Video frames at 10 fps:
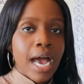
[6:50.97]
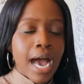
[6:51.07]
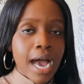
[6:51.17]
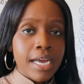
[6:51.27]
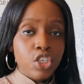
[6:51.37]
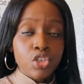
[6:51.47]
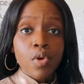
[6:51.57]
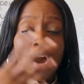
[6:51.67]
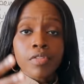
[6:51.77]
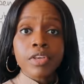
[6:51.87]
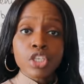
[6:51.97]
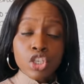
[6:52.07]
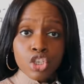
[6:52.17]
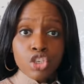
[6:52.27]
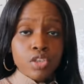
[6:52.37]
to other
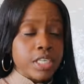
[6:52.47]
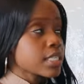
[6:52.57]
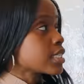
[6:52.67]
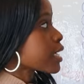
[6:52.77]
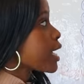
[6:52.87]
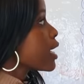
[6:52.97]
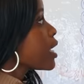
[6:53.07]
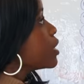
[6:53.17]
students, okay?